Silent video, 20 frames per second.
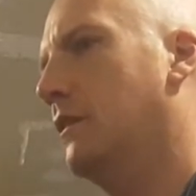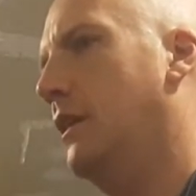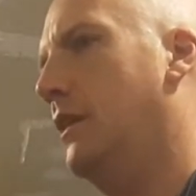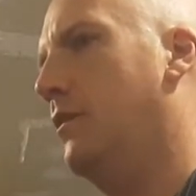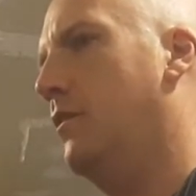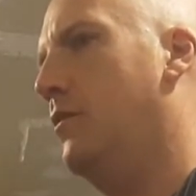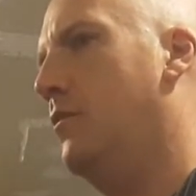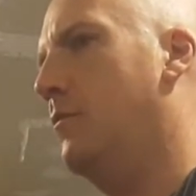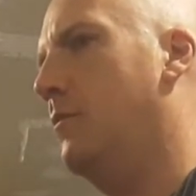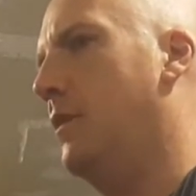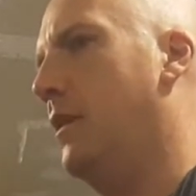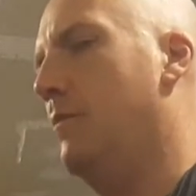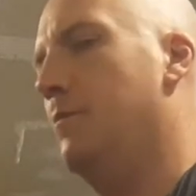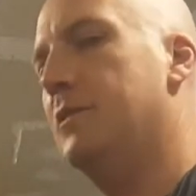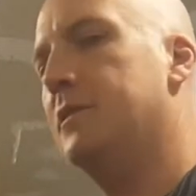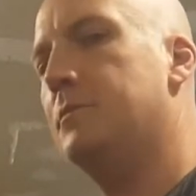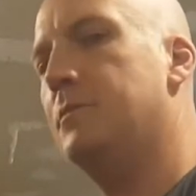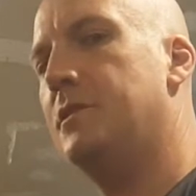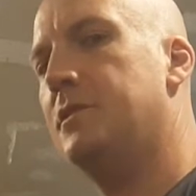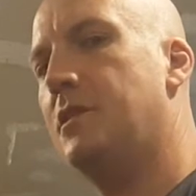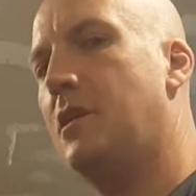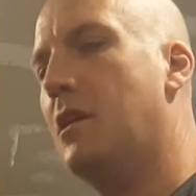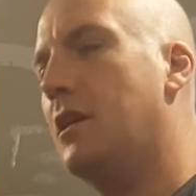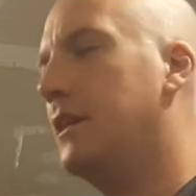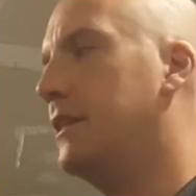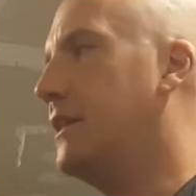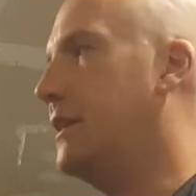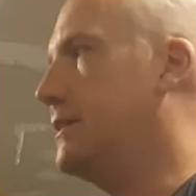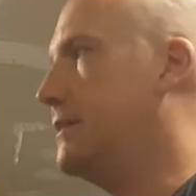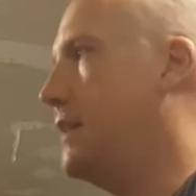Oh, I missed my
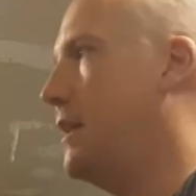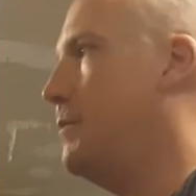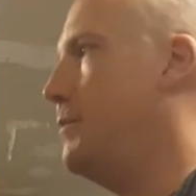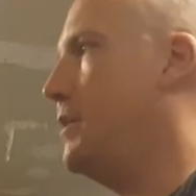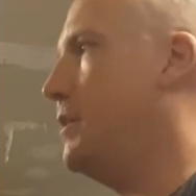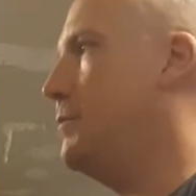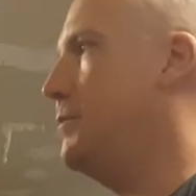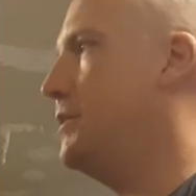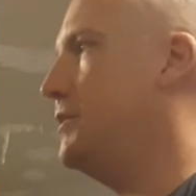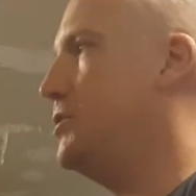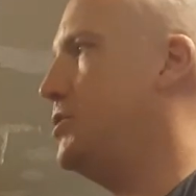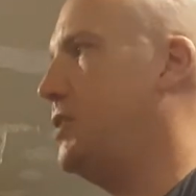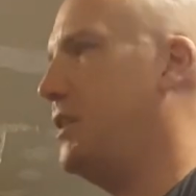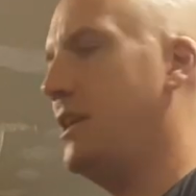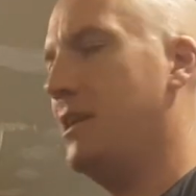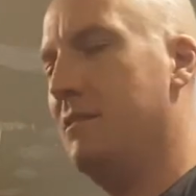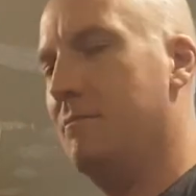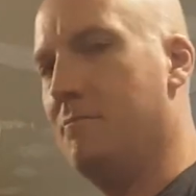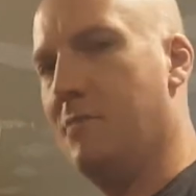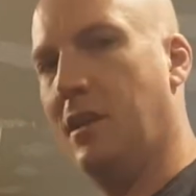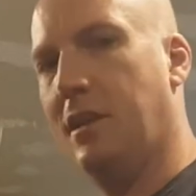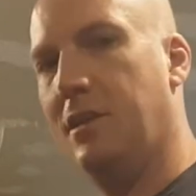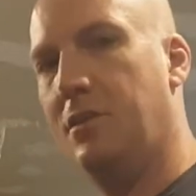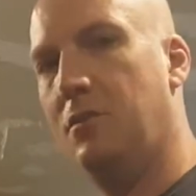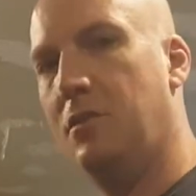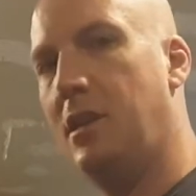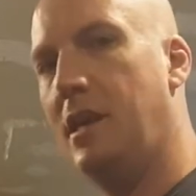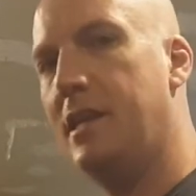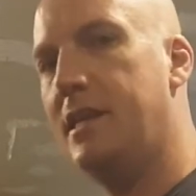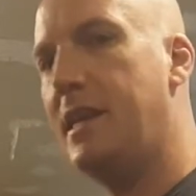target that time, hit him in the chin. I'm going to
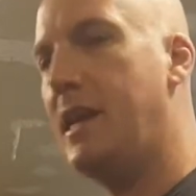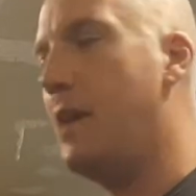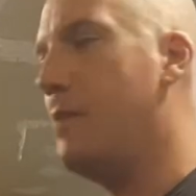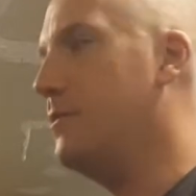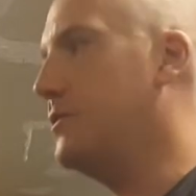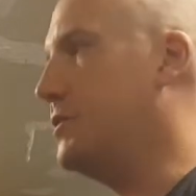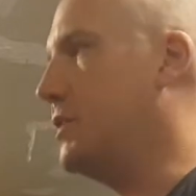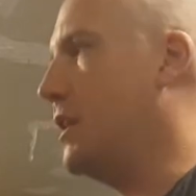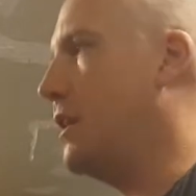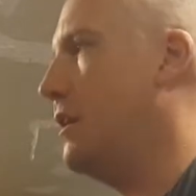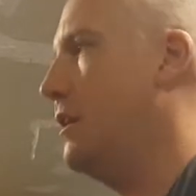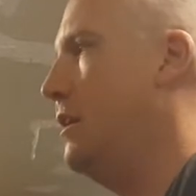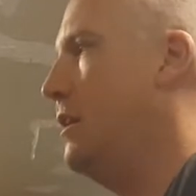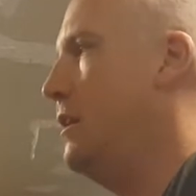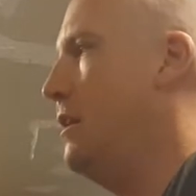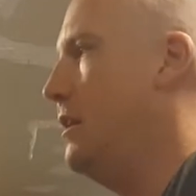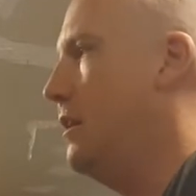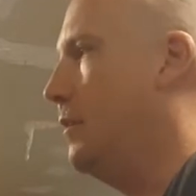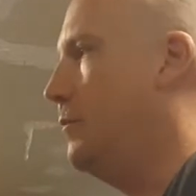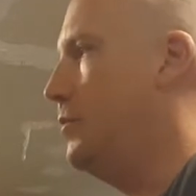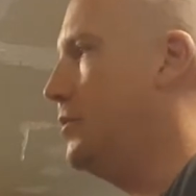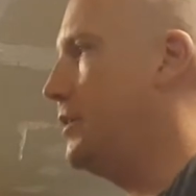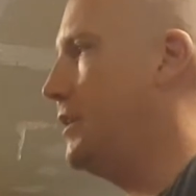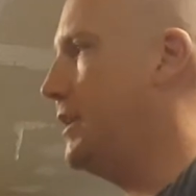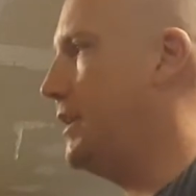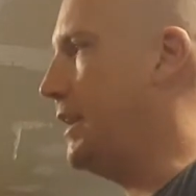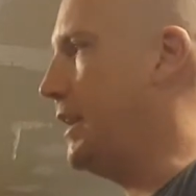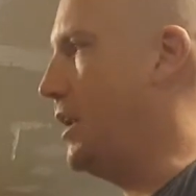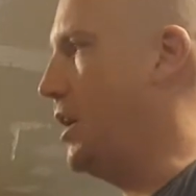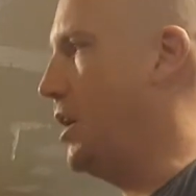do a lot of damage there. I'm looking
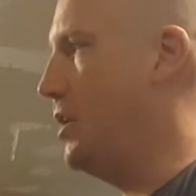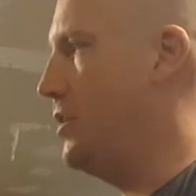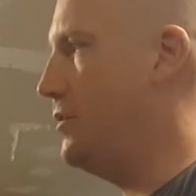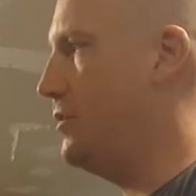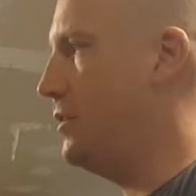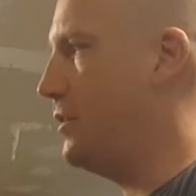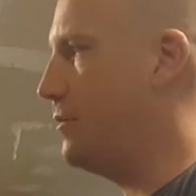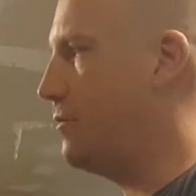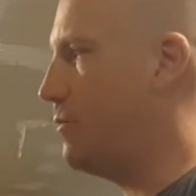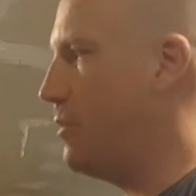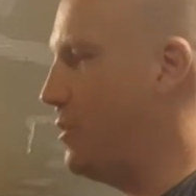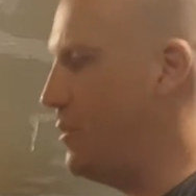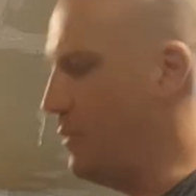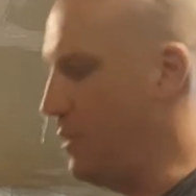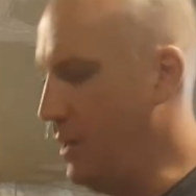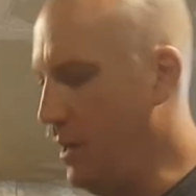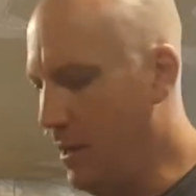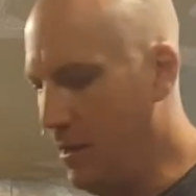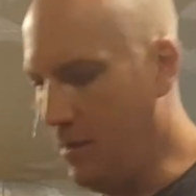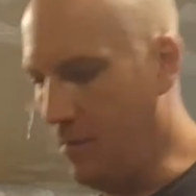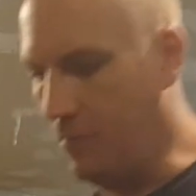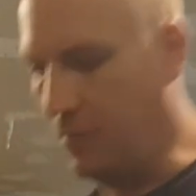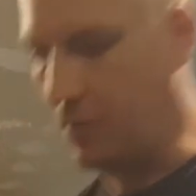to get under the throat. I'm